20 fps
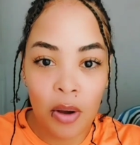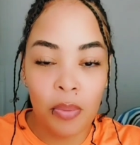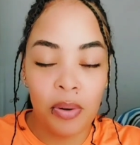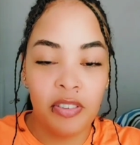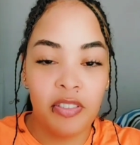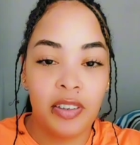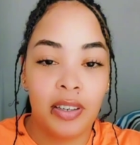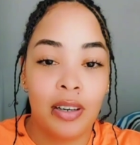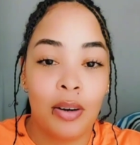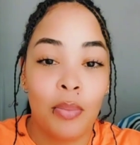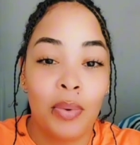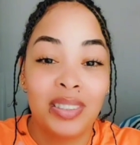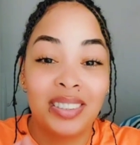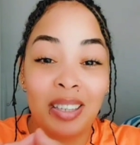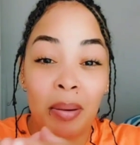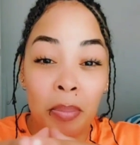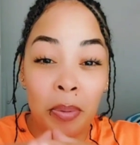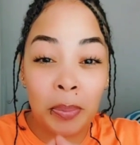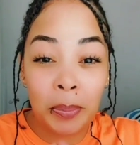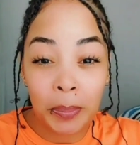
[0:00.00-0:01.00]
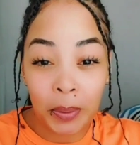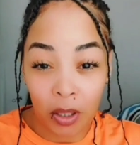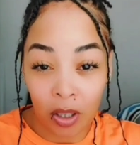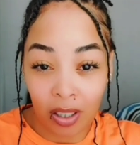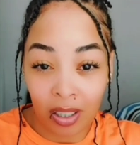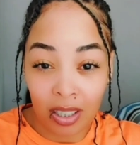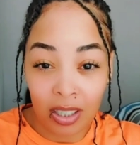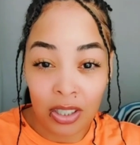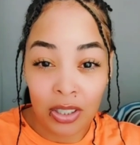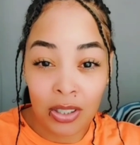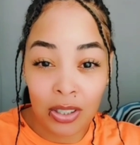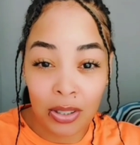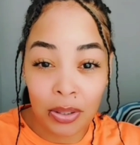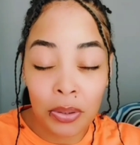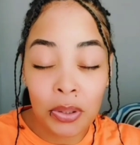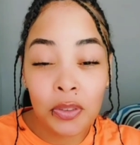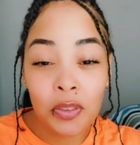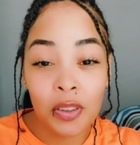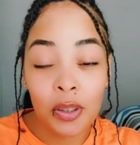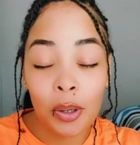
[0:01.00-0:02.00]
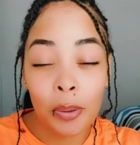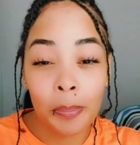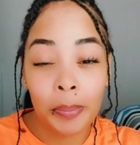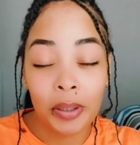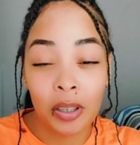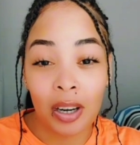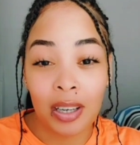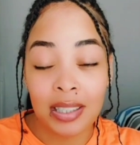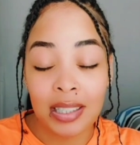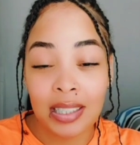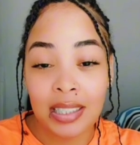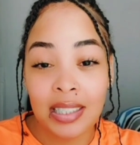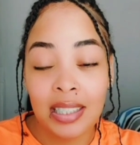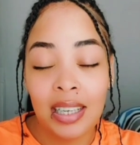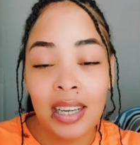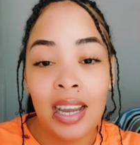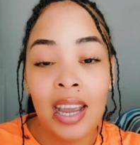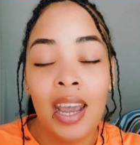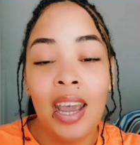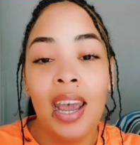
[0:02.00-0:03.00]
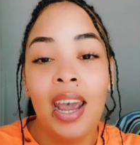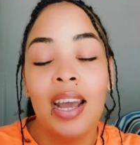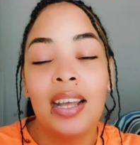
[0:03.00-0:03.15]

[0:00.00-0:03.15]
We figured out what type of products to use for your porosity,